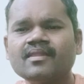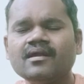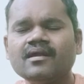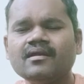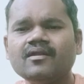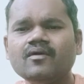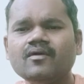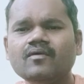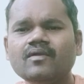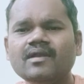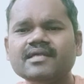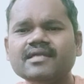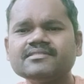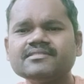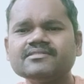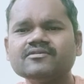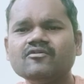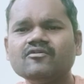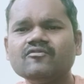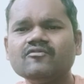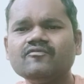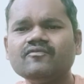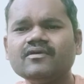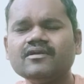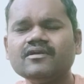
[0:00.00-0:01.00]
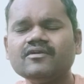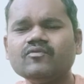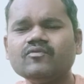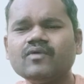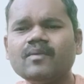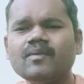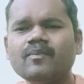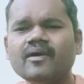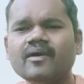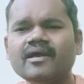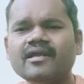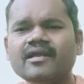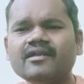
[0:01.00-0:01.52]
Now let's go for
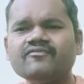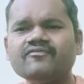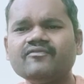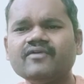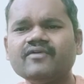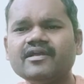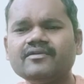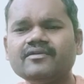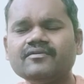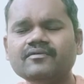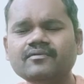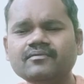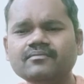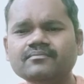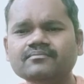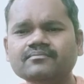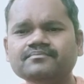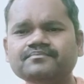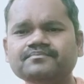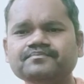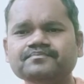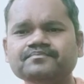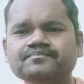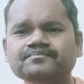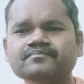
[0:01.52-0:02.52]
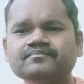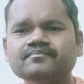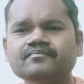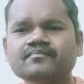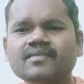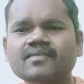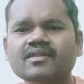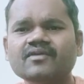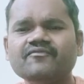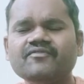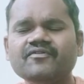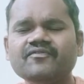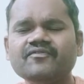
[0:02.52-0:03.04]
12.5 to
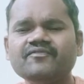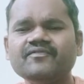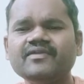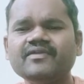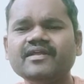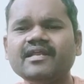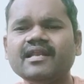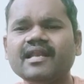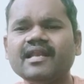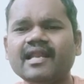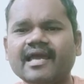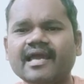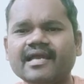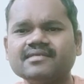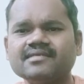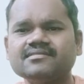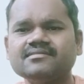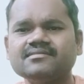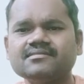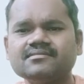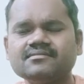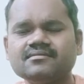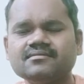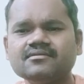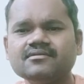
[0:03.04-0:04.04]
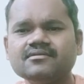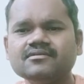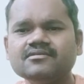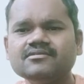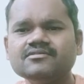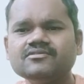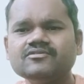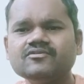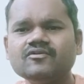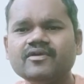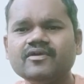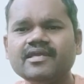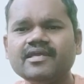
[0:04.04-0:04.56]
15 lakhs.
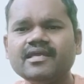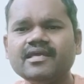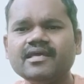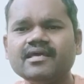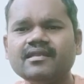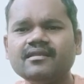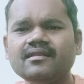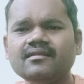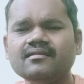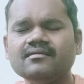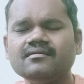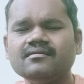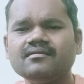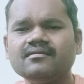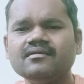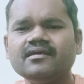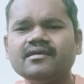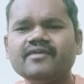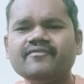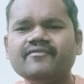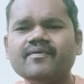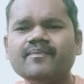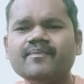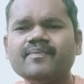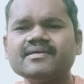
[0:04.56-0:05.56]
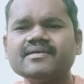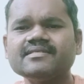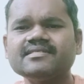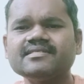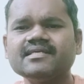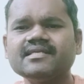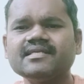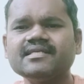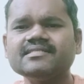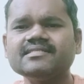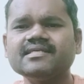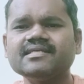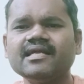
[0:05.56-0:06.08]
So here if a
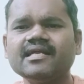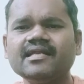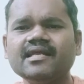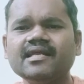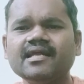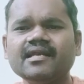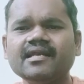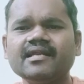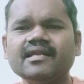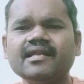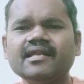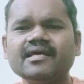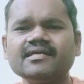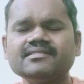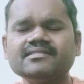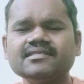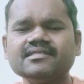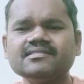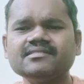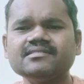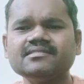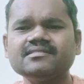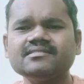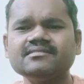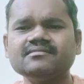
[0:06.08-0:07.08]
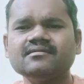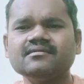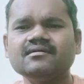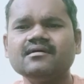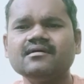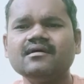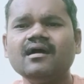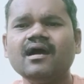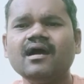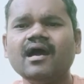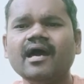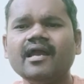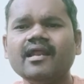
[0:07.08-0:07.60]
person is getting deductions
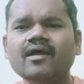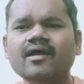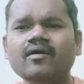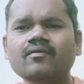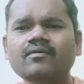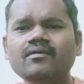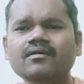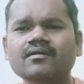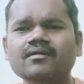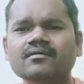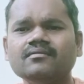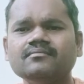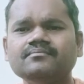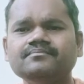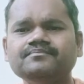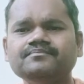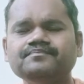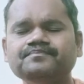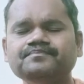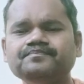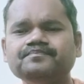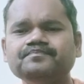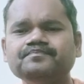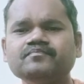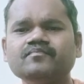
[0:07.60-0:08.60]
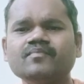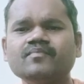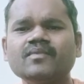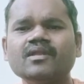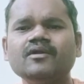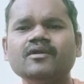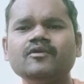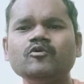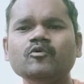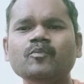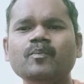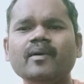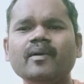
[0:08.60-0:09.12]
around
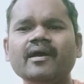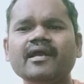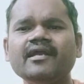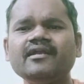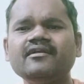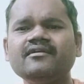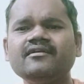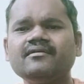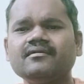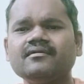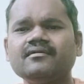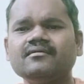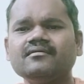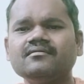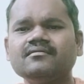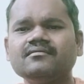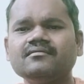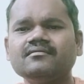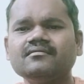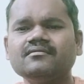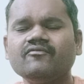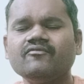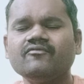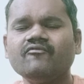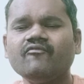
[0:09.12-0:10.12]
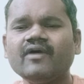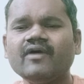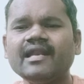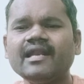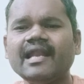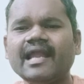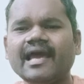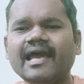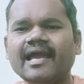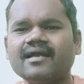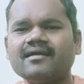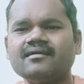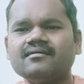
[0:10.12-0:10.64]
2.1
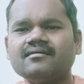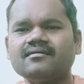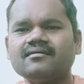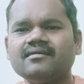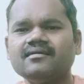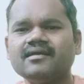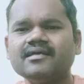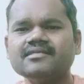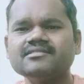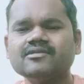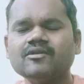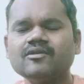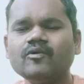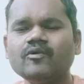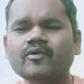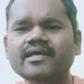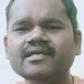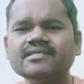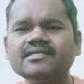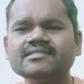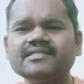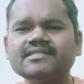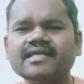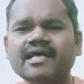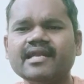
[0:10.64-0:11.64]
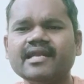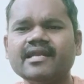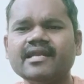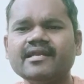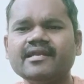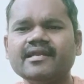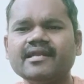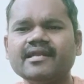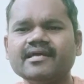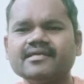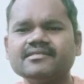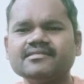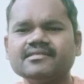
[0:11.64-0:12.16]
lakh excluding standard
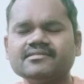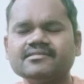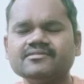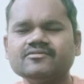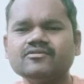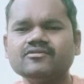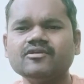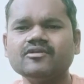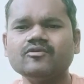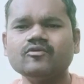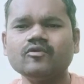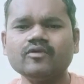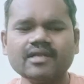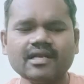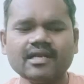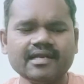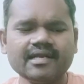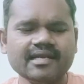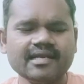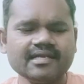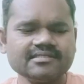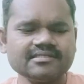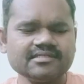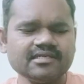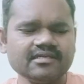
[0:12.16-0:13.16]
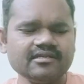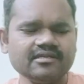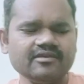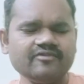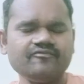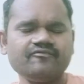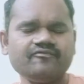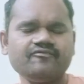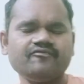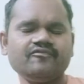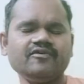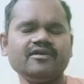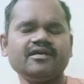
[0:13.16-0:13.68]
deduction, so the total deduction
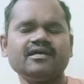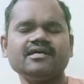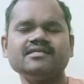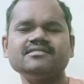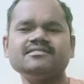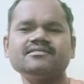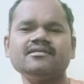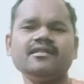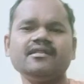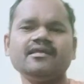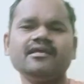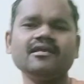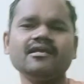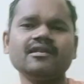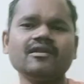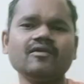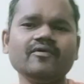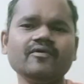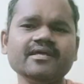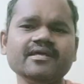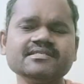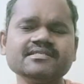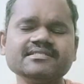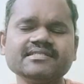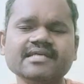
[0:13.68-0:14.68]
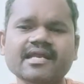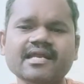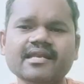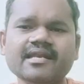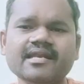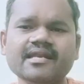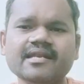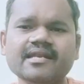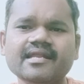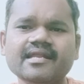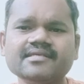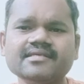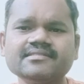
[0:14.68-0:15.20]
if we consider including
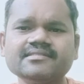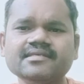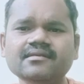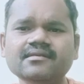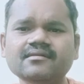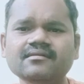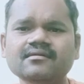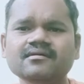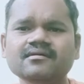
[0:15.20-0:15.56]
standard deduction,